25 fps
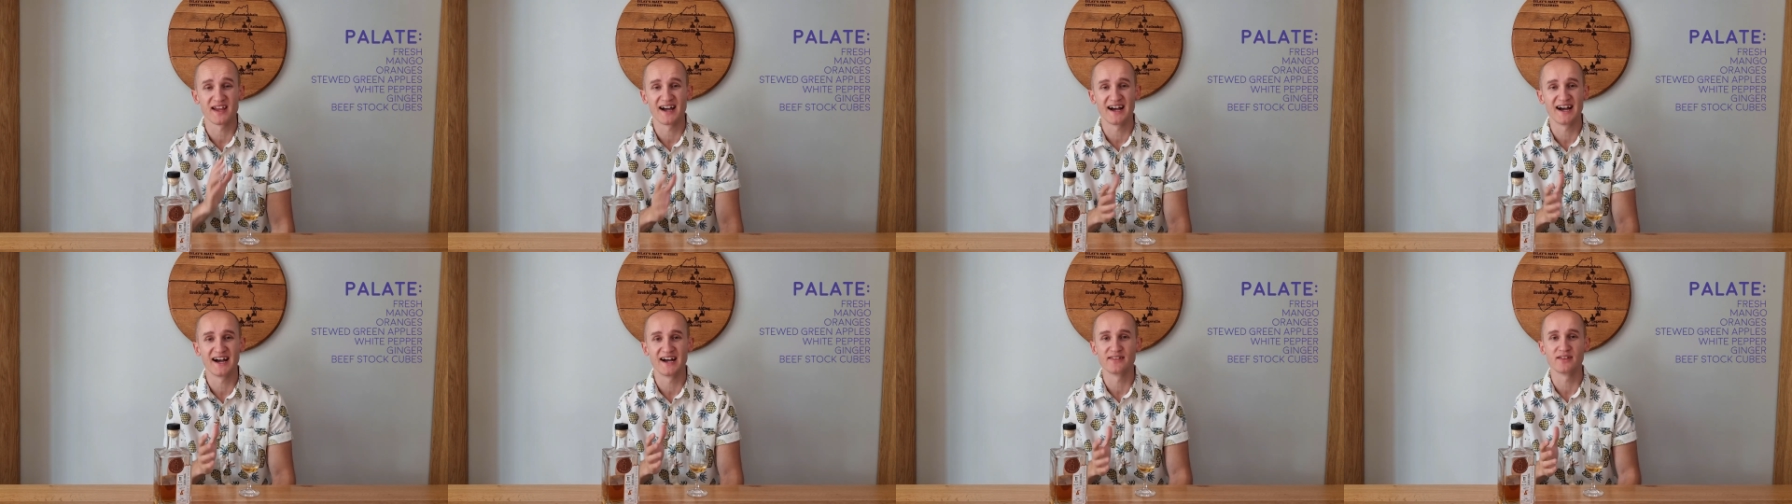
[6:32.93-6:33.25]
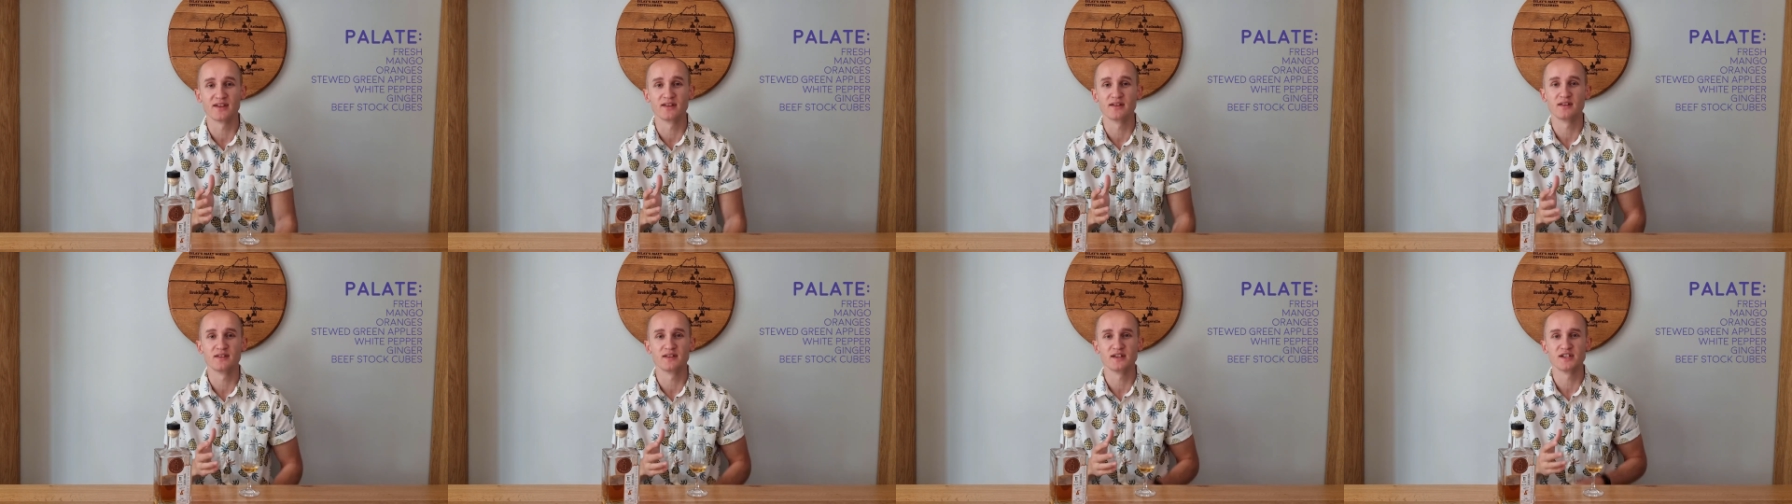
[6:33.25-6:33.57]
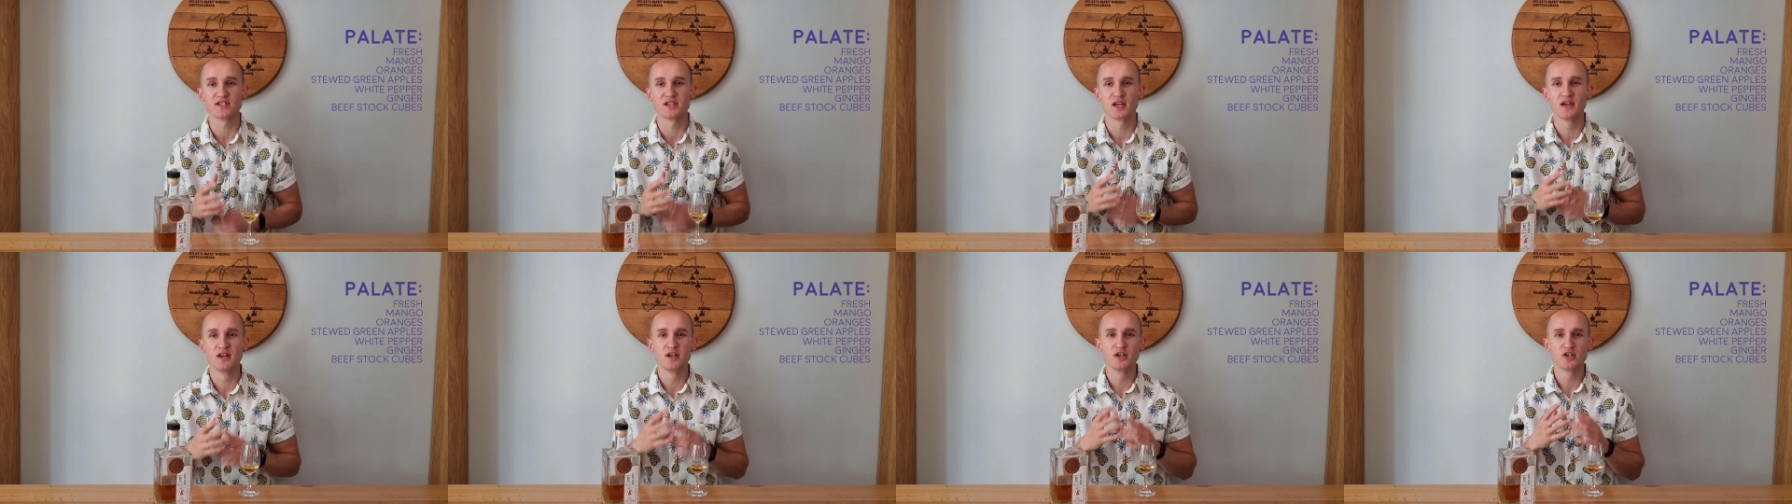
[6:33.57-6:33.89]
add into
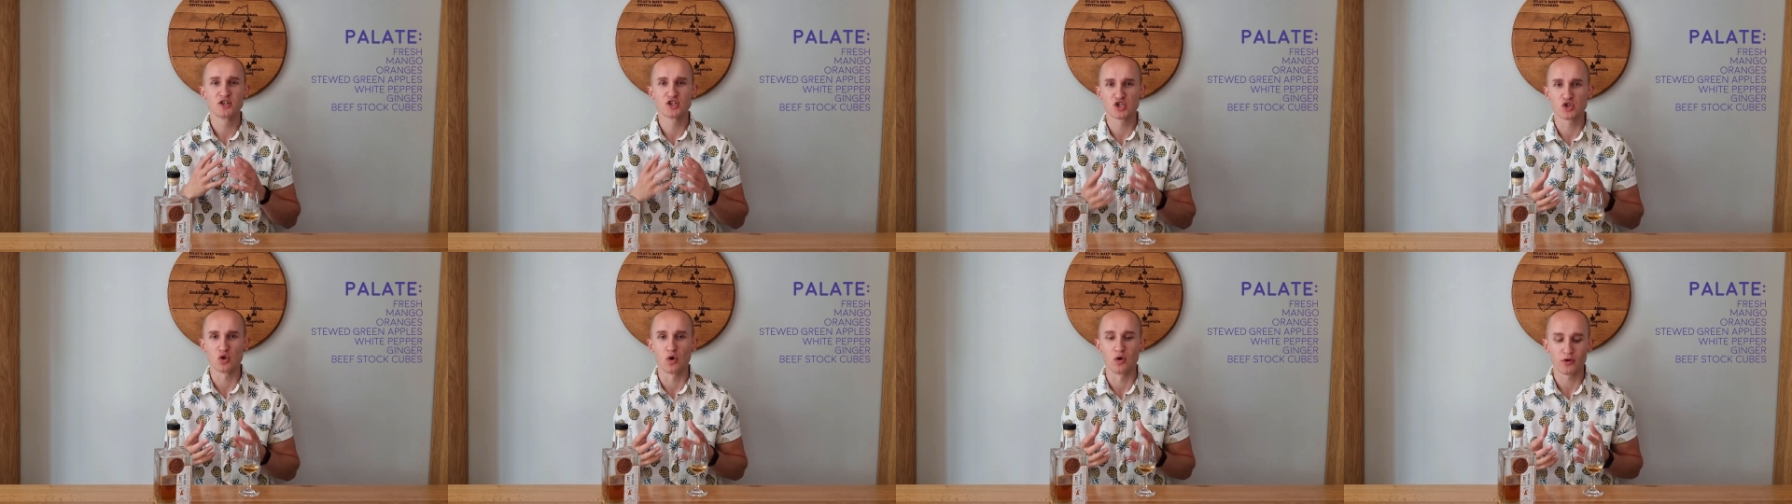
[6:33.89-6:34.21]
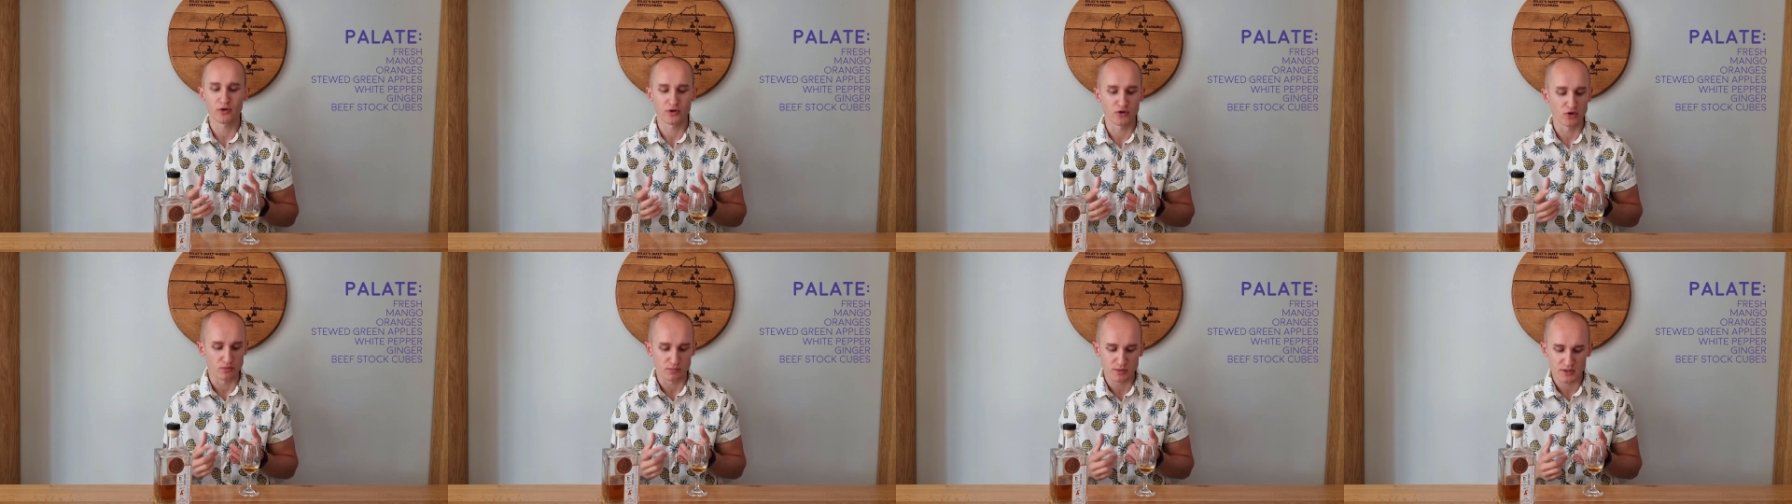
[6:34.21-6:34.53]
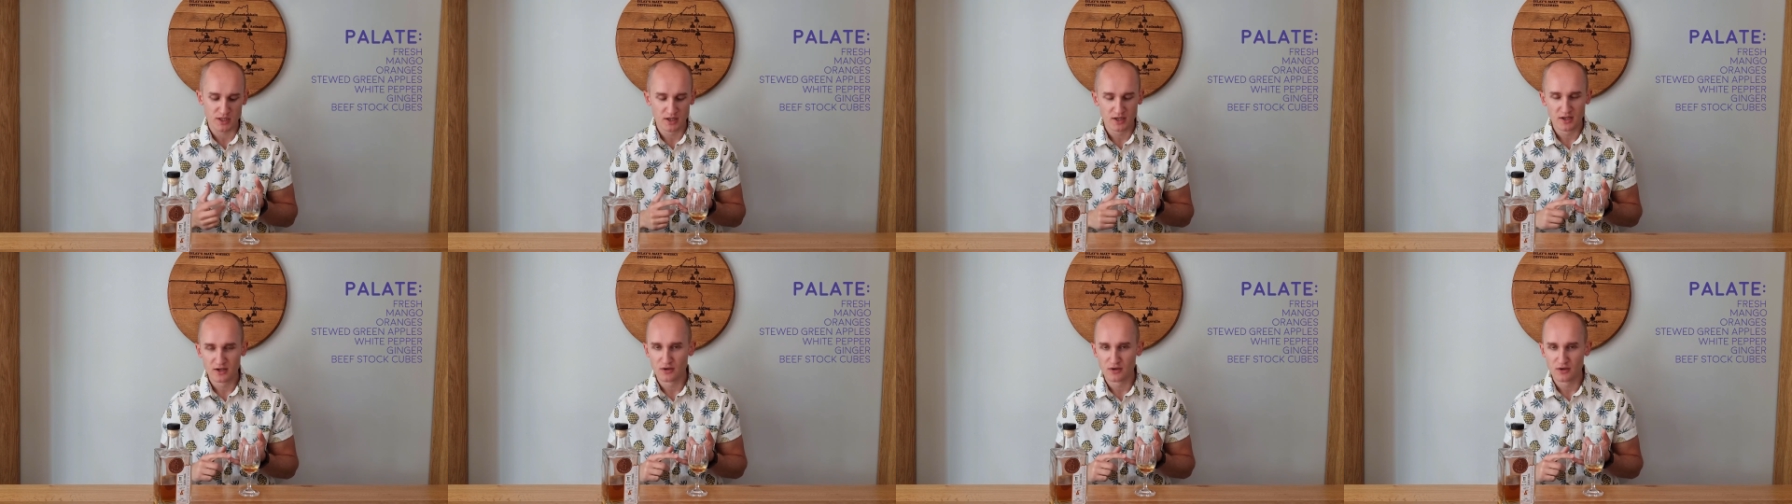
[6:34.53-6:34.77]
these stock cubes.